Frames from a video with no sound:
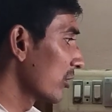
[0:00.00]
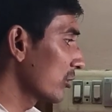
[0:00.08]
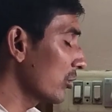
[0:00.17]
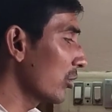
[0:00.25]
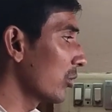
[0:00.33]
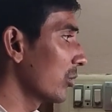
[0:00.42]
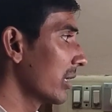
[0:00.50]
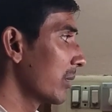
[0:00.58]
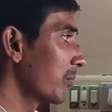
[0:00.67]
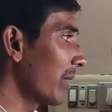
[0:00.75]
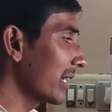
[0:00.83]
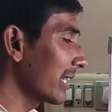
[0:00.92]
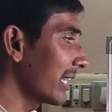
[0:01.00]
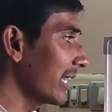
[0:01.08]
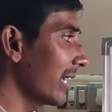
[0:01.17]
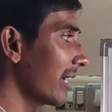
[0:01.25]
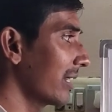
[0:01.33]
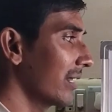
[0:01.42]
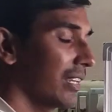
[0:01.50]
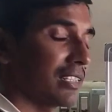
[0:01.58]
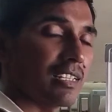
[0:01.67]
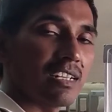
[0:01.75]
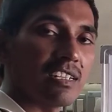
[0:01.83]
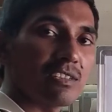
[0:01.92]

So, but here the